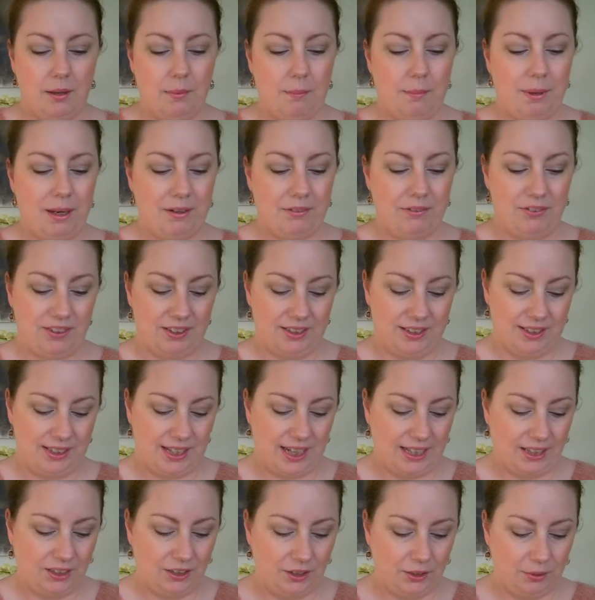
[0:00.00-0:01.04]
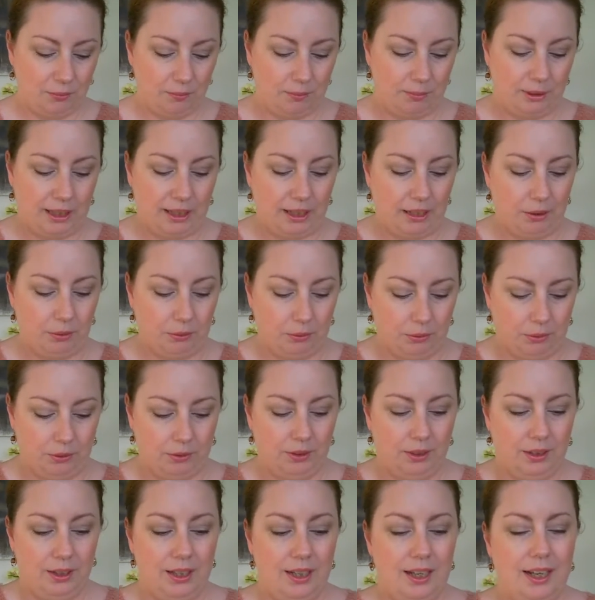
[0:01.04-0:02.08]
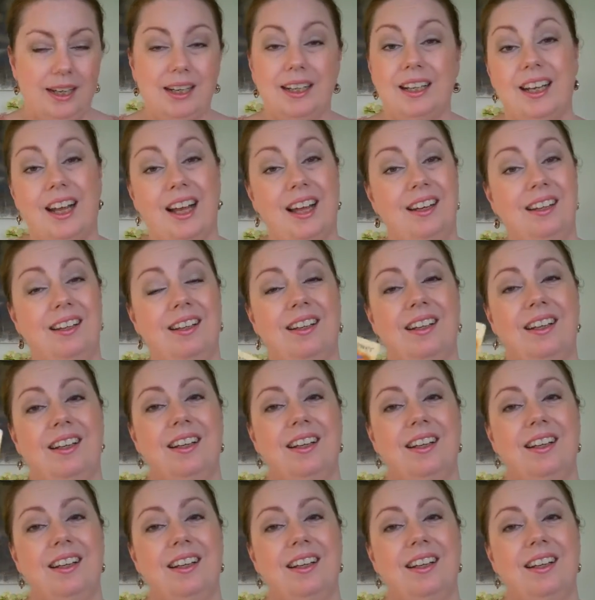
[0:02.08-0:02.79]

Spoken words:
Manifestation power. And again,